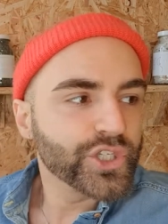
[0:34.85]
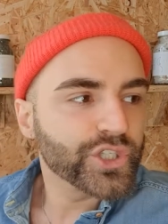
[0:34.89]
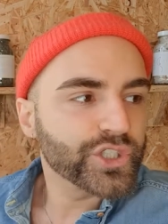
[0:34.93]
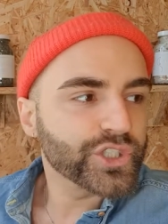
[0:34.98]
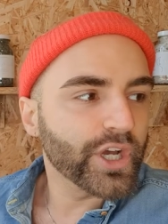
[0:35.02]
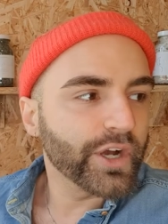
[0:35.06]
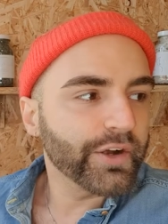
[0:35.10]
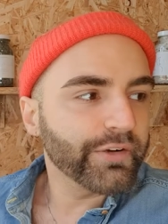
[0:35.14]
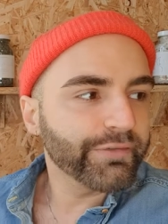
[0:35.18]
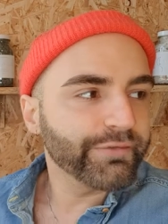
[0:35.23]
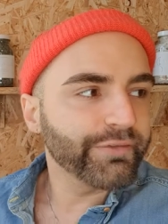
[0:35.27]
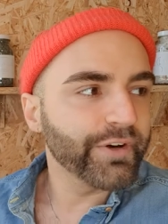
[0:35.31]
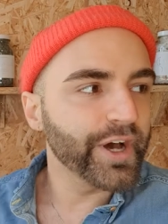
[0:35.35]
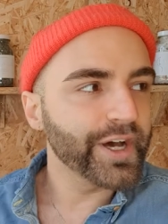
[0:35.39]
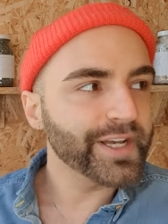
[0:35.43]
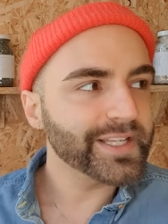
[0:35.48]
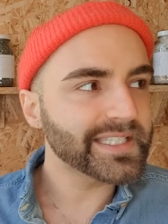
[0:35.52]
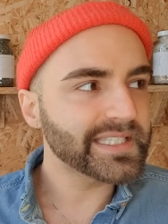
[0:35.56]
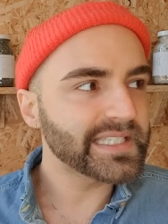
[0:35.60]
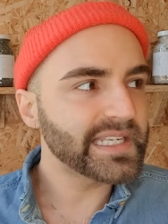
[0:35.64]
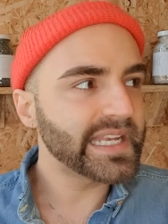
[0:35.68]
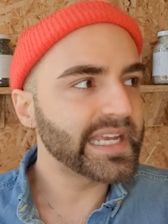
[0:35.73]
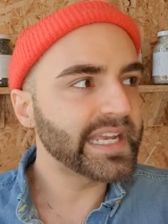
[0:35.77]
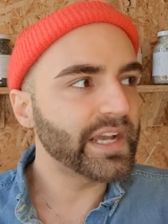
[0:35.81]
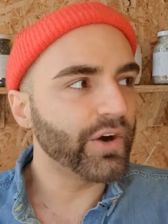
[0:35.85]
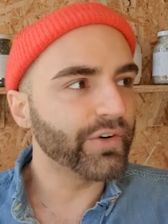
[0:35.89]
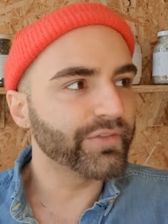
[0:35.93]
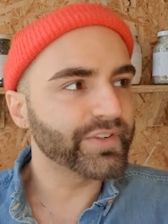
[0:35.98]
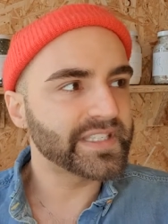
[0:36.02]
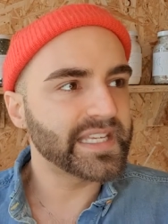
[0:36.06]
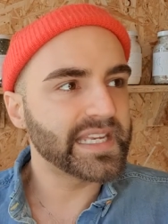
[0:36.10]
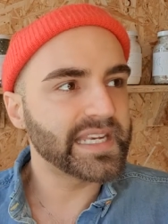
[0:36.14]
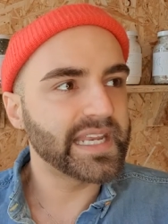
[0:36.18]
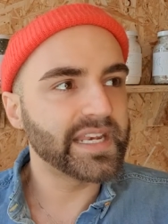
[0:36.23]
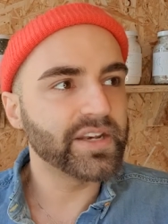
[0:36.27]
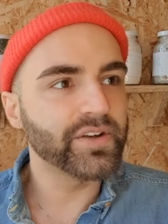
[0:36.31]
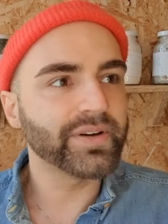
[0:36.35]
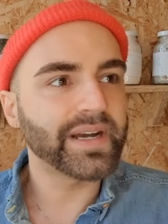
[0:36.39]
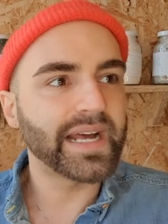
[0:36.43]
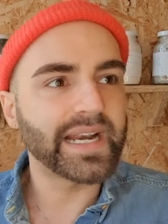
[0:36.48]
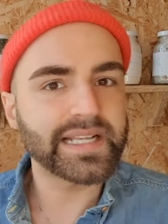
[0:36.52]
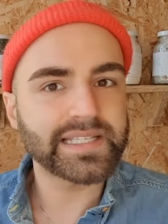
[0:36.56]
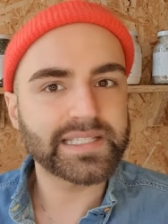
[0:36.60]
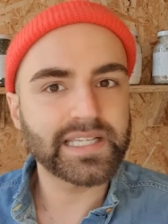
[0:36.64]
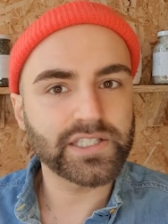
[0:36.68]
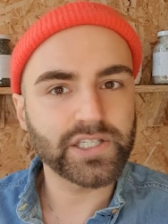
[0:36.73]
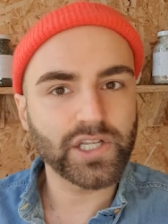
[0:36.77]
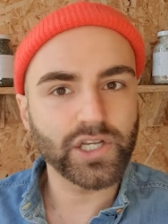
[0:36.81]
So firstly, obviously Nini
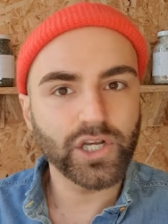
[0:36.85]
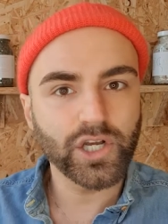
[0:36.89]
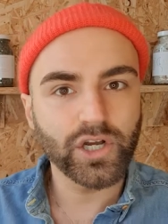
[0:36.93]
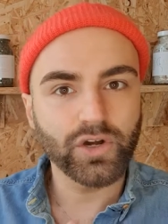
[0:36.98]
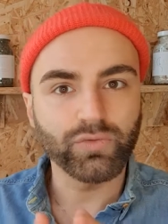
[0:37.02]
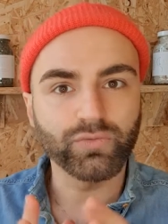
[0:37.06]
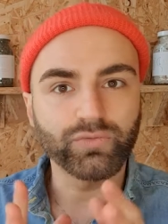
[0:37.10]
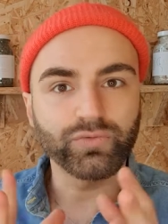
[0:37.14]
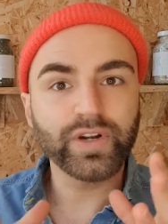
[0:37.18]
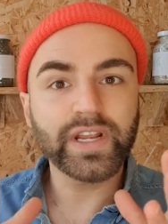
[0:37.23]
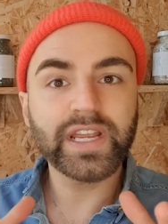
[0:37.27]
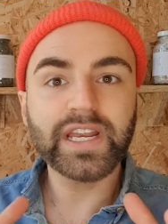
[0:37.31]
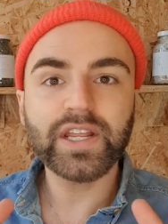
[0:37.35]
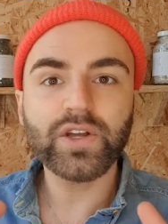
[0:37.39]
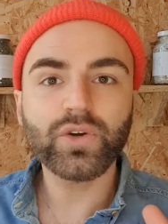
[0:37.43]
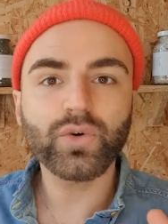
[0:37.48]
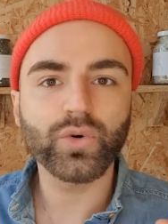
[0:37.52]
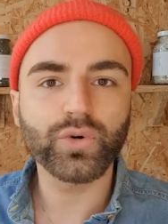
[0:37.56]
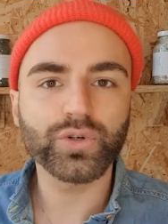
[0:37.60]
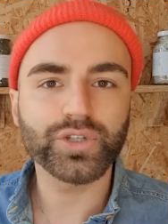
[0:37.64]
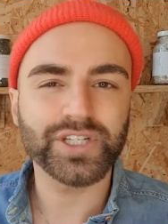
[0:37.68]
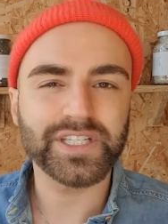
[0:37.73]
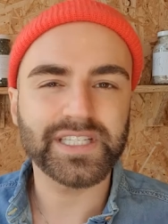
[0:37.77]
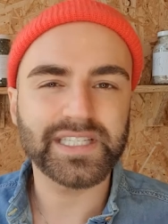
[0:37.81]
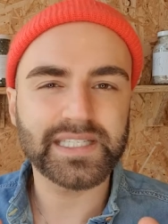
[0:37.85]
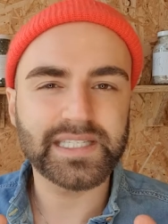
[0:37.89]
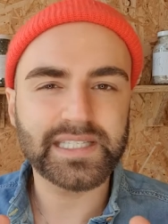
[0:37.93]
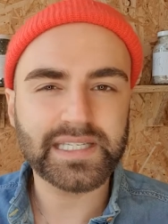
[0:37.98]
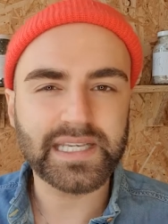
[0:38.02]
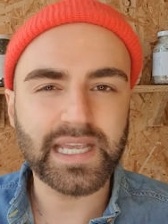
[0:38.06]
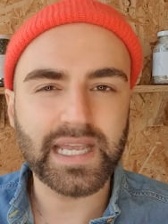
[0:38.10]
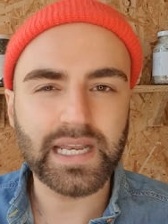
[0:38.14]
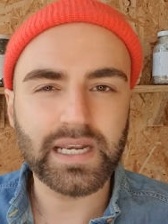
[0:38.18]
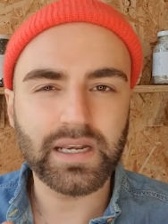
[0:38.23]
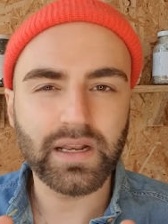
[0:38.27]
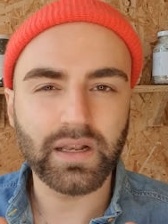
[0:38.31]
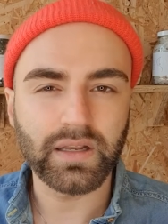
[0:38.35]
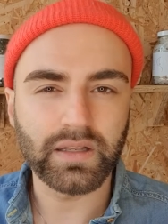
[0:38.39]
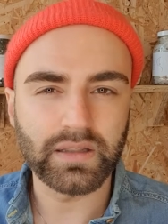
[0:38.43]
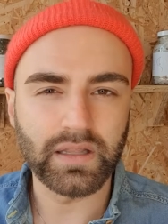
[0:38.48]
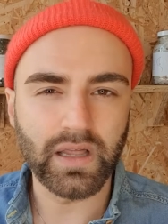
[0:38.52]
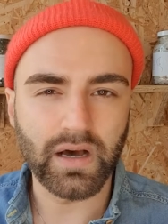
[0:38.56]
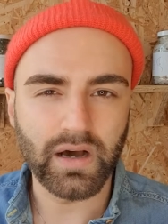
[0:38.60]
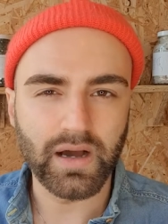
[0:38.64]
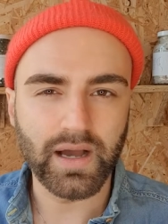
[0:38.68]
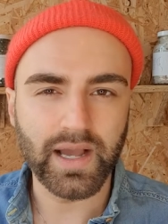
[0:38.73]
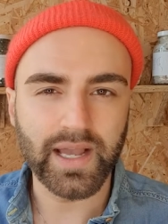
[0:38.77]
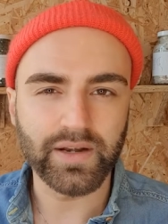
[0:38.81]
Organics has a really gorgeous skin
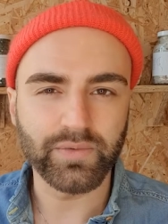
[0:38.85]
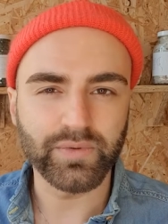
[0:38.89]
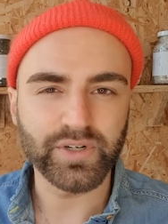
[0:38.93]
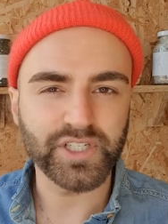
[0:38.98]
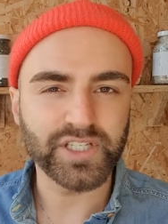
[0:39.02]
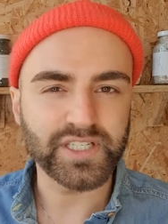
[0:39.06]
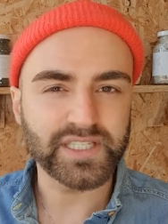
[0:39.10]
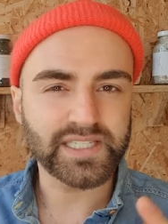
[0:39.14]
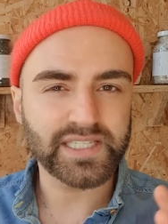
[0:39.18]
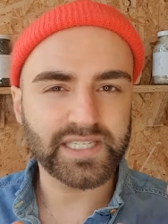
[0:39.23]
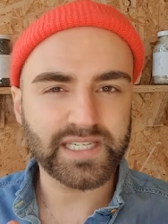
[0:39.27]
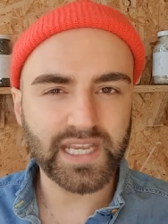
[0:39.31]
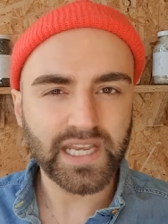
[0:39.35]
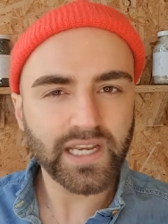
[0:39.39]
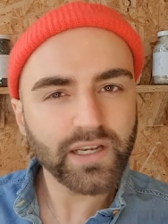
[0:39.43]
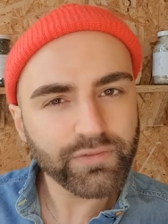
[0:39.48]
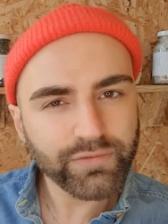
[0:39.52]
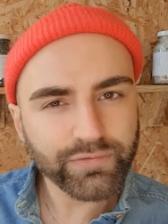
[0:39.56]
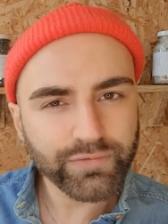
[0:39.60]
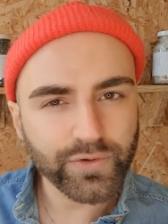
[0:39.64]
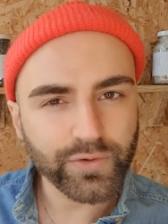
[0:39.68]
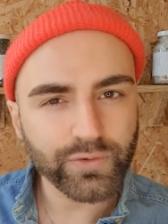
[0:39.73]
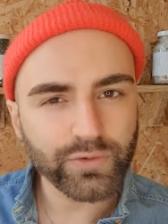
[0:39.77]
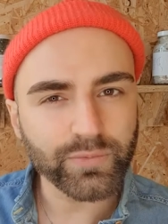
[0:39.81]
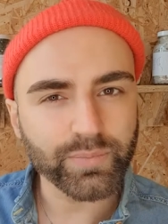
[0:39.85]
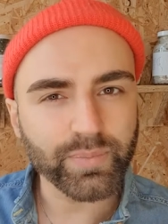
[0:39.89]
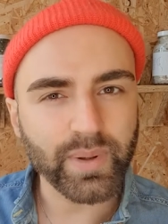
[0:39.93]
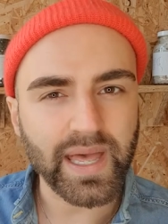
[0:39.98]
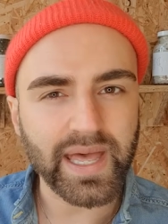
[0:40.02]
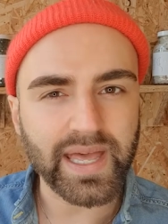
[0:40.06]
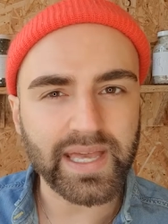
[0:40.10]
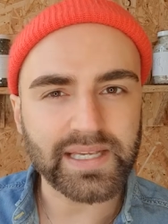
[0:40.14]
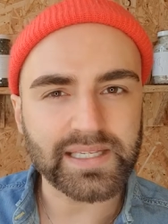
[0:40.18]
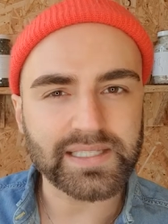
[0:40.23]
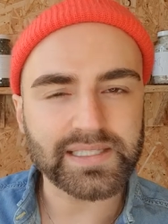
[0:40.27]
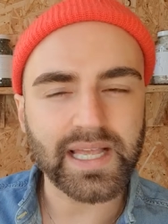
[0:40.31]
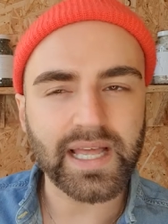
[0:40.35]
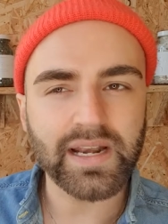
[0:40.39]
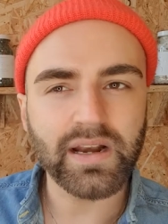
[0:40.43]
line, which is skin food based.